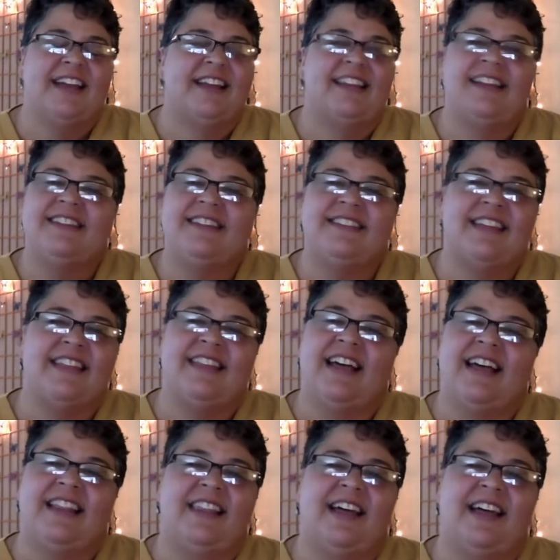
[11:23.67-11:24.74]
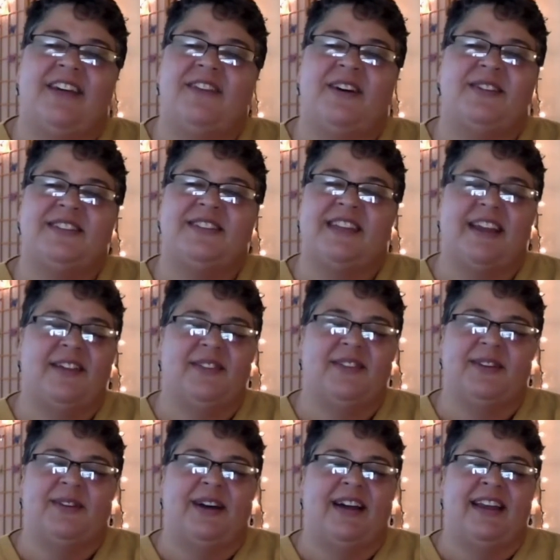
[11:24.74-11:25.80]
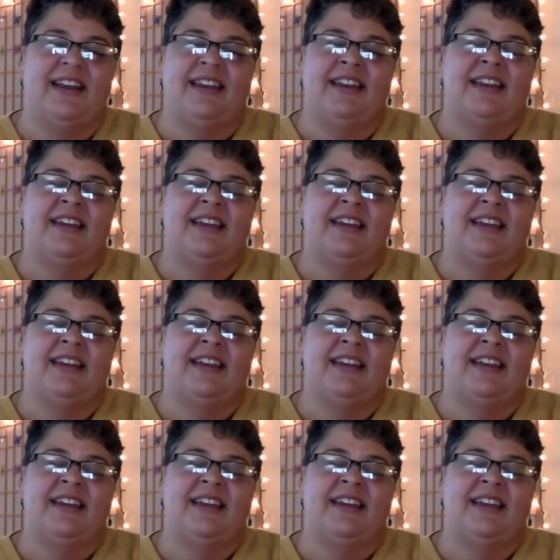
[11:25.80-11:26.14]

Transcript: let's send that love out to everyone.